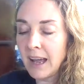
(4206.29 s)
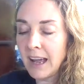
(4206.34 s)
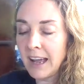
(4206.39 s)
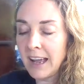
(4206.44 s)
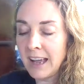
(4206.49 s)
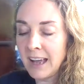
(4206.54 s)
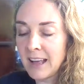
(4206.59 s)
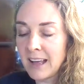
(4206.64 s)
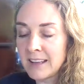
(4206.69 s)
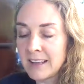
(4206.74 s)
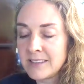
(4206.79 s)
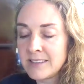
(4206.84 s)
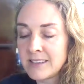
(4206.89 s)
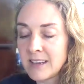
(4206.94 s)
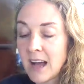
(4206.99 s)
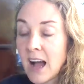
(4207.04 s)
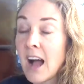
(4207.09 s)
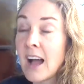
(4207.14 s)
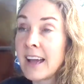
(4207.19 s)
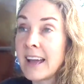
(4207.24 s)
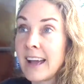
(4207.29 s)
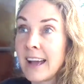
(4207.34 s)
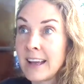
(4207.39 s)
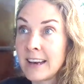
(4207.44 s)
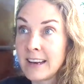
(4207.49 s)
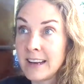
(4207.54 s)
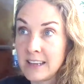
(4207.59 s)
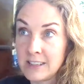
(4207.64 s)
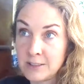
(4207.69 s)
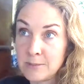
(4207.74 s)
And I
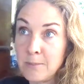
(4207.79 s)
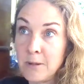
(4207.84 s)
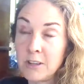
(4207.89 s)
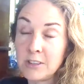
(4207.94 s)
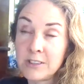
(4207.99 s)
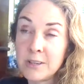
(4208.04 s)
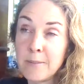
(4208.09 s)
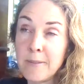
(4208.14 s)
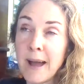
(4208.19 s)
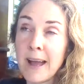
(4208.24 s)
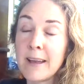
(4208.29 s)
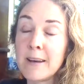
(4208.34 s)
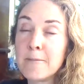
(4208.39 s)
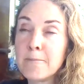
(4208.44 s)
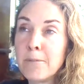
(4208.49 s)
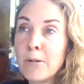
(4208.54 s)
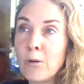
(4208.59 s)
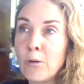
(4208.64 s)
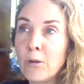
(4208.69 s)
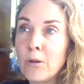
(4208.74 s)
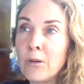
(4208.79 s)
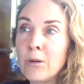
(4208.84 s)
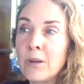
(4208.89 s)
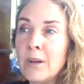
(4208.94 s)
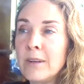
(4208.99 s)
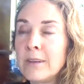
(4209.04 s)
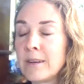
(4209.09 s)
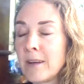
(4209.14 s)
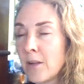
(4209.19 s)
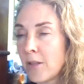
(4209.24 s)
had a small Tibetan bowl.
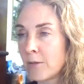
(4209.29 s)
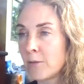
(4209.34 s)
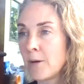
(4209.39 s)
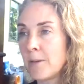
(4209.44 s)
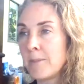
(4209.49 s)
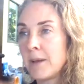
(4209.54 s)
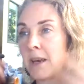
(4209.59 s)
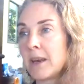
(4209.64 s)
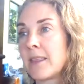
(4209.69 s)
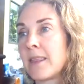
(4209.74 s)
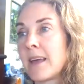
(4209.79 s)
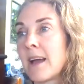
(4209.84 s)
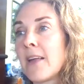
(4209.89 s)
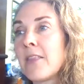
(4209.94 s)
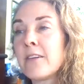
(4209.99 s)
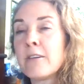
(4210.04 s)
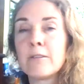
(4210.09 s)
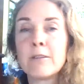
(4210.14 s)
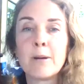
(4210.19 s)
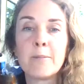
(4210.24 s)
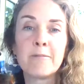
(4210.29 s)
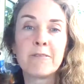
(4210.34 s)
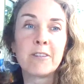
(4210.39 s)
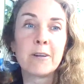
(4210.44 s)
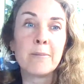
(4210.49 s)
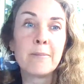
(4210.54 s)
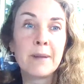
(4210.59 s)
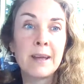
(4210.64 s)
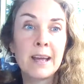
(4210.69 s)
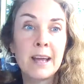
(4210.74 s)
Now, the woman in the other room
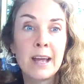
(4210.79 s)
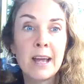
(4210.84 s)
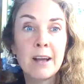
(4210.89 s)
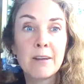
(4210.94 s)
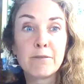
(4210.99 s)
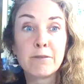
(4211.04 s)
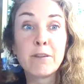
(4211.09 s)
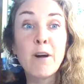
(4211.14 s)
from me